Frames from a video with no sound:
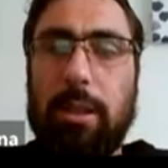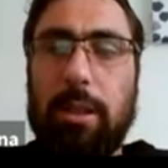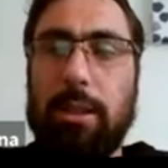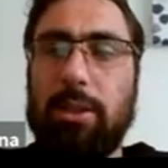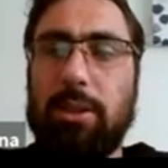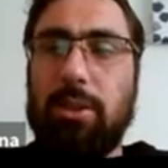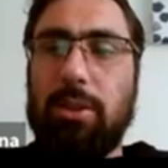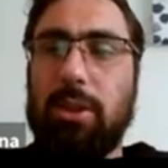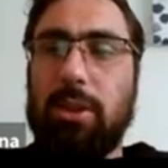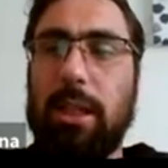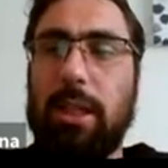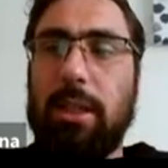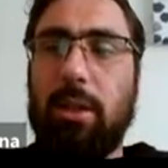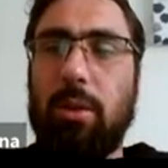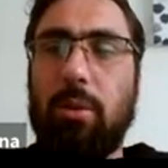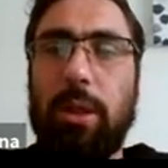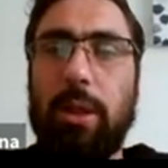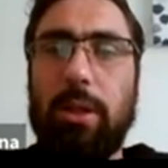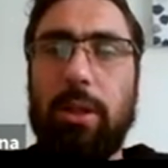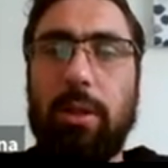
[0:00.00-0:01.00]
let's just
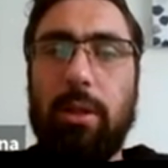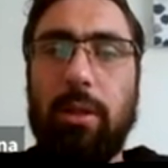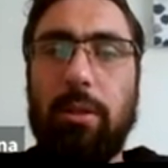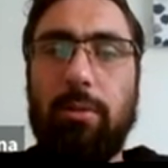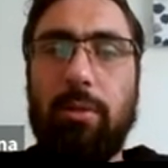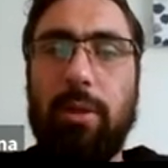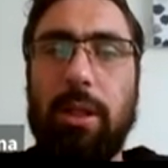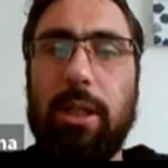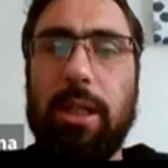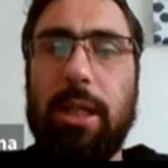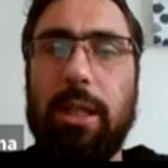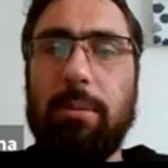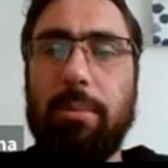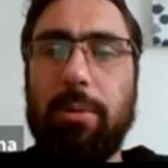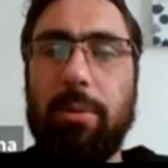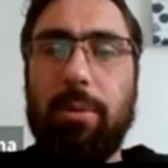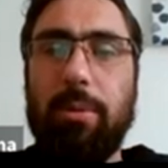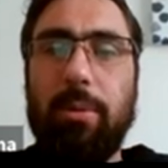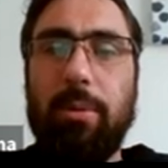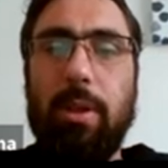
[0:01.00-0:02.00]
take a quick
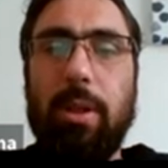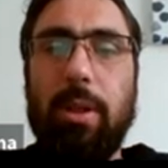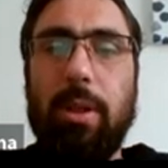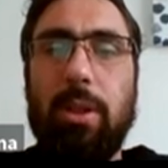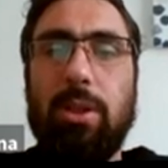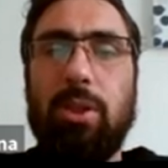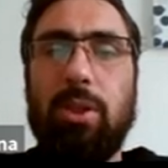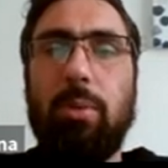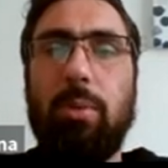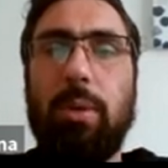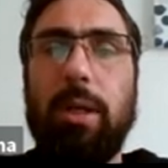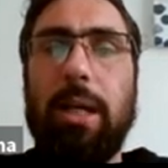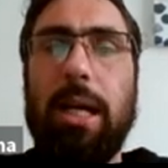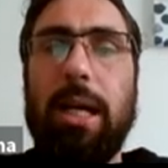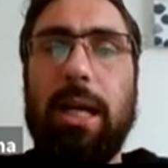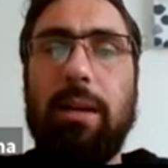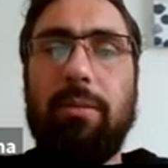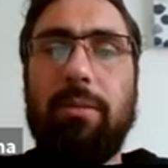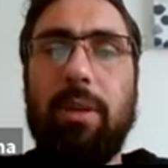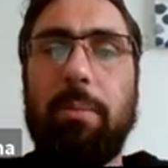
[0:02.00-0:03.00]
recap. So we
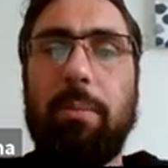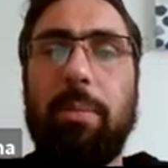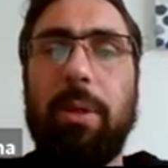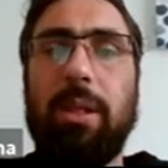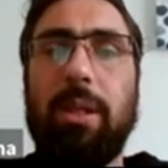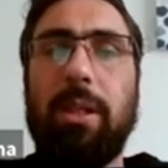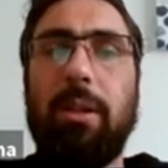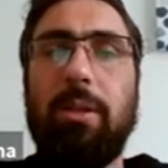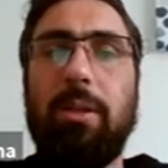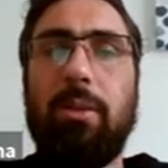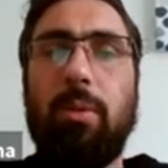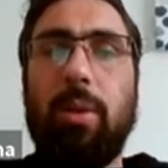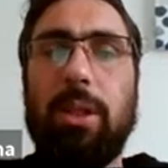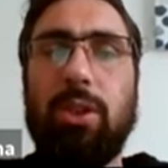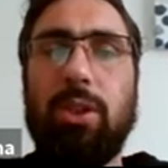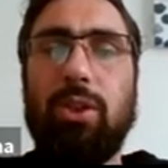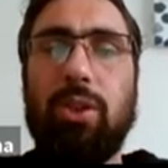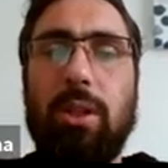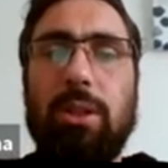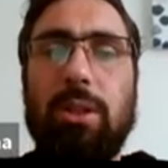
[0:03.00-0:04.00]
have opinion
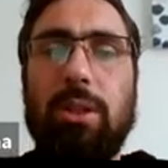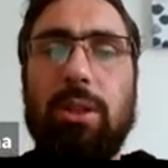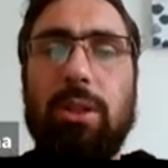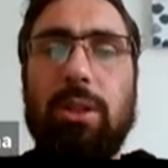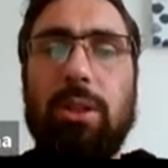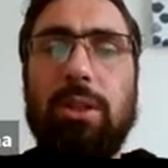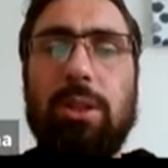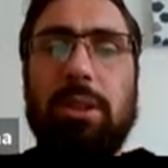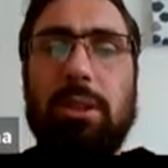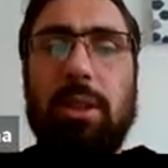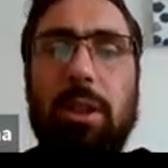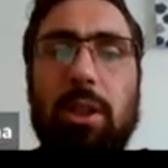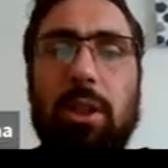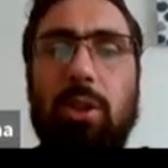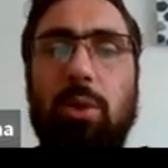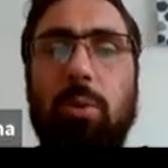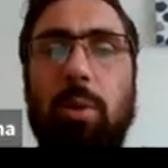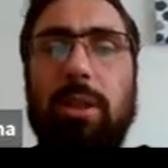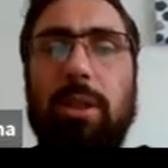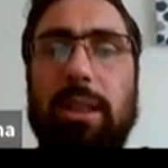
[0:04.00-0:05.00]
questions.
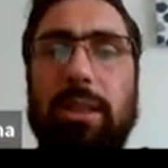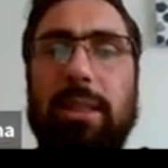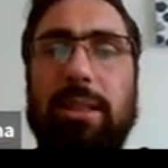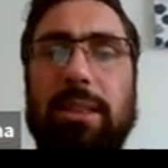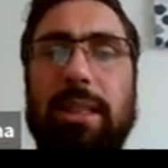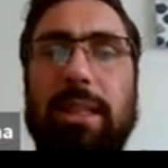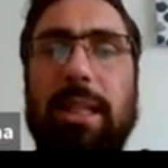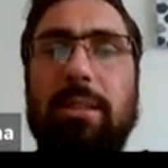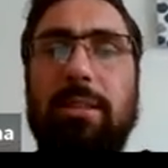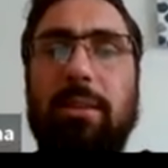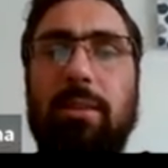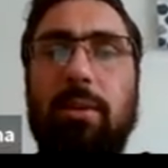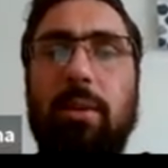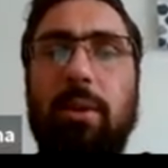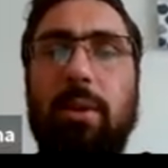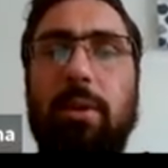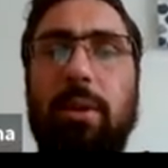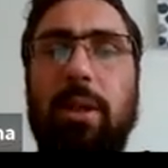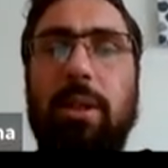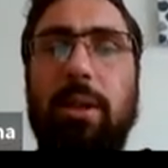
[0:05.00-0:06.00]
To what
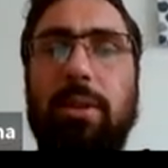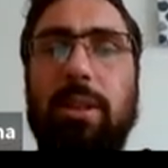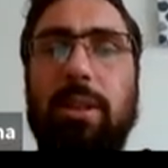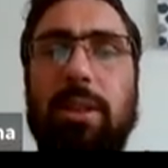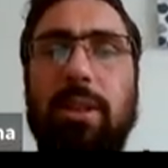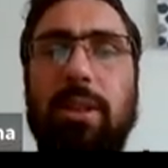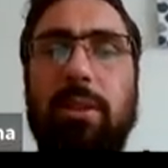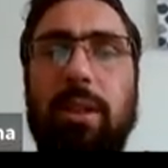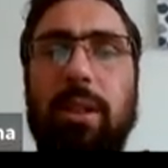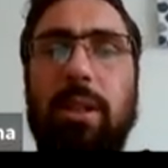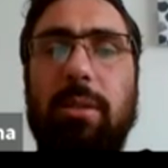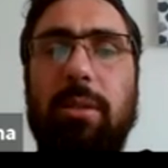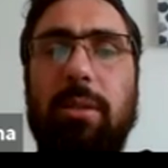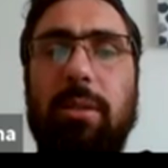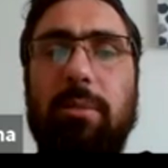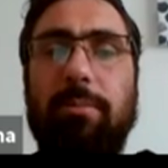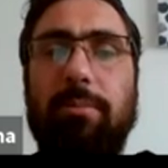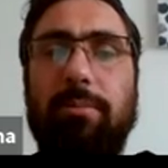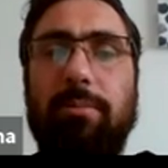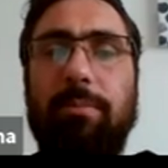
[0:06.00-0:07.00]
extent do you agree or
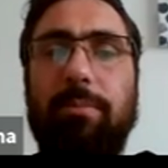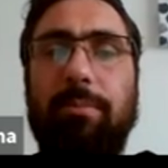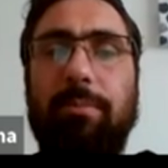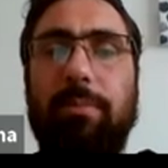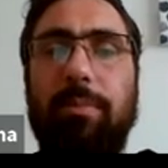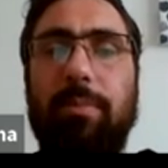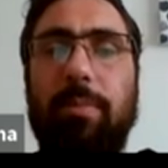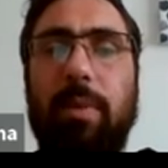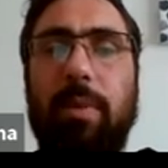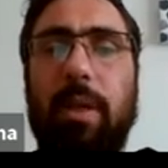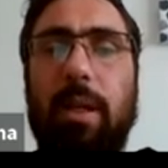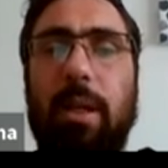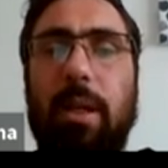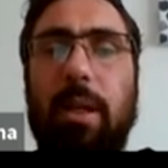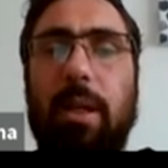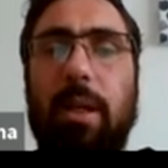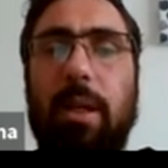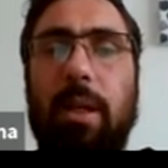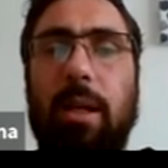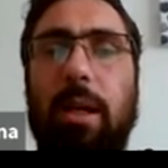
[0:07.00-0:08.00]
disagree?
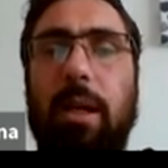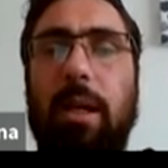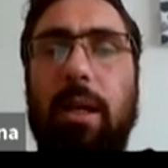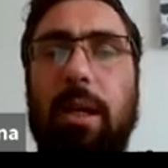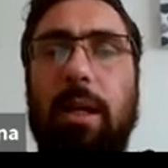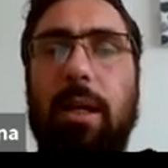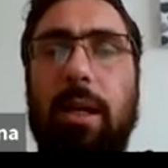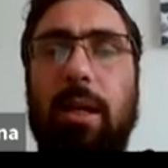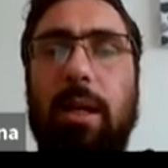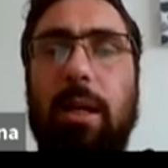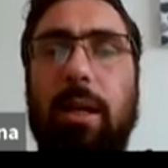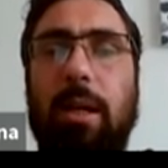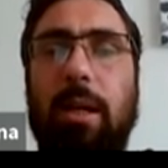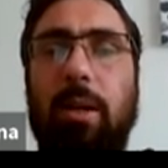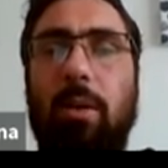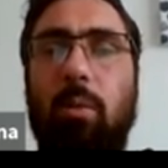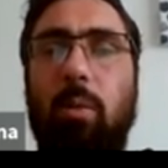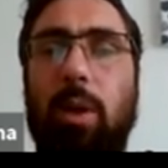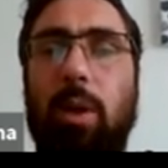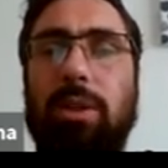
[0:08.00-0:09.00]

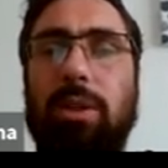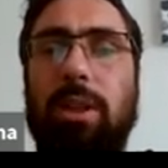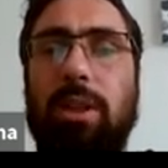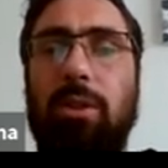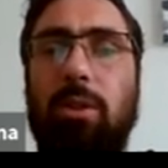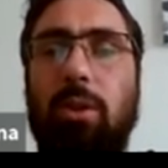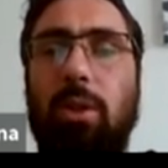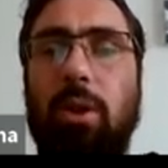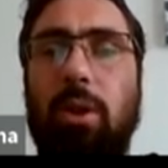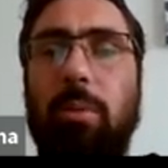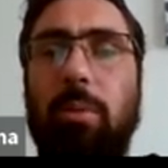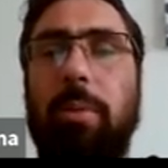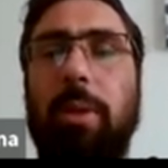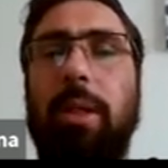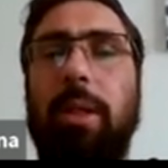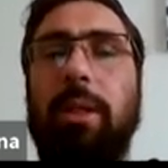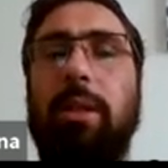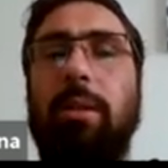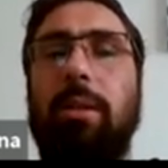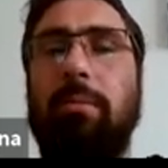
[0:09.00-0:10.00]
What in your
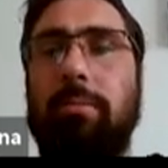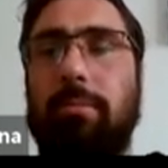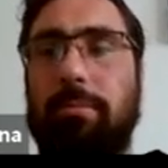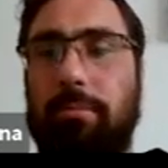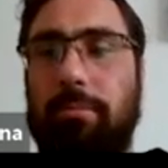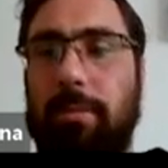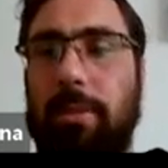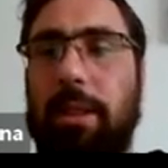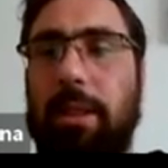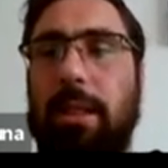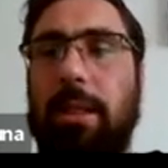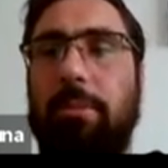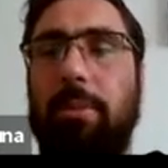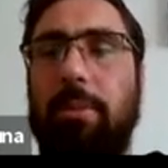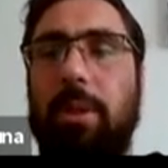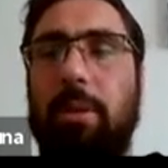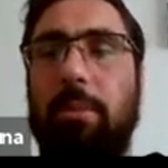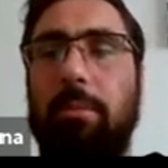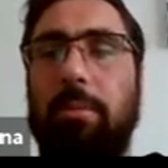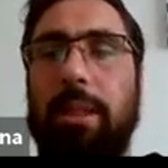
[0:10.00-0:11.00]
opinion?
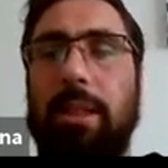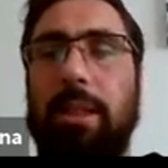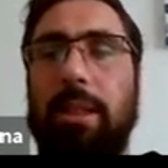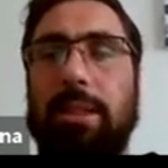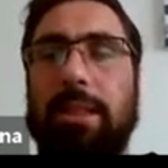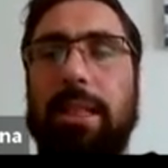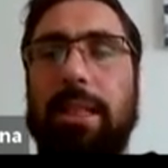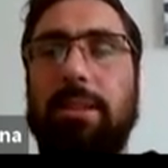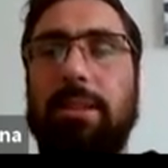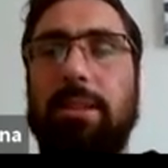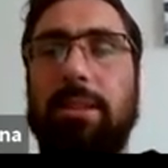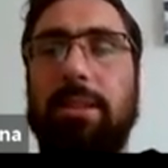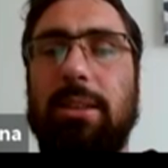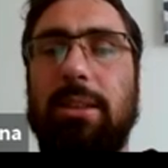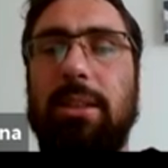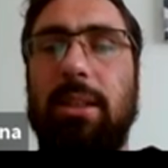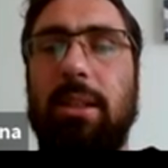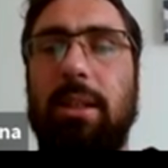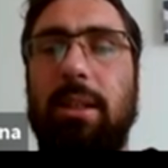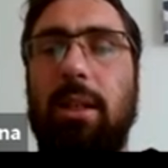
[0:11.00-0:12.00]
And then we complete the
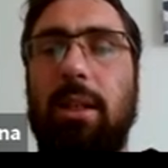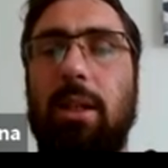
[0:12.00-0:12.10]
sentence.